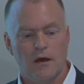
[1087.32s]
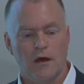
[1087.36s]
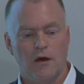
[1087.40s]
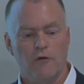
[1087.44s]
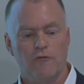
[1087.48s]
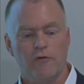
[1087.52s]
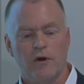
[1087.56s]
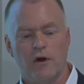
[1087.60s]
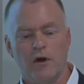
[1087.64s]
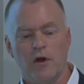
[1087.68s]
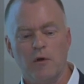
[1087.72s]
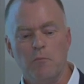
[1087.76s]

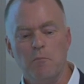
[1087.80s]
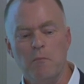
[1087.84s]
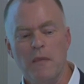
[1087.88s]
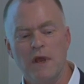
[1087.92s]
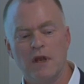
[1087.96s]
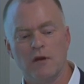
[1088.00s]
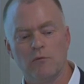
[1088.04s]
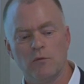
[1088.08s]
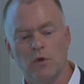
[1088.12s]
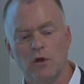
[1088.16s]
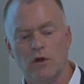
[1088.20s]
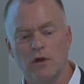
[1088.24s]
A very
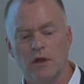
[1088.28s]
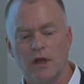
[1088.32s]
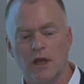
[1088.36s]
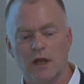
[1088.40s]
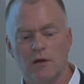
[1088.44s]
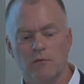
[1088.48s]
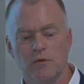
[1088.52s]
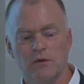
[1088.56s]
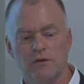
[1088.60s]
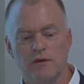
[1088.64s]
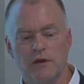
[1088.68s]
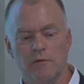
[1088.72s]
minimal
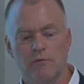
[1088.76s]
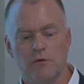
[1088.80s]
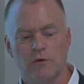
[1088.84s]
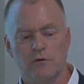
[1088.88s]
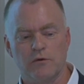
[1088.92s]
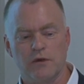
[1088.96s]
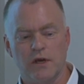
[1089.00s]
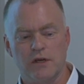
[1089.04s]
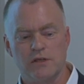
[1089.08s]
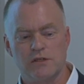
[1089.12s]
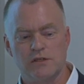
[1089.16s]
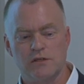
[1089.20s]
element
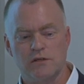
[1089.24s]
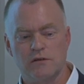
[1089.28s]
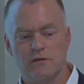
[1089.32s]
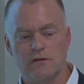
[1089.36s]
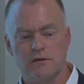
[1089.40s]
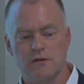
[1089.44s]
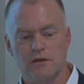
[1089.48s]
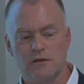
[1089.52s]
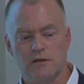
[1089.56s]
implementation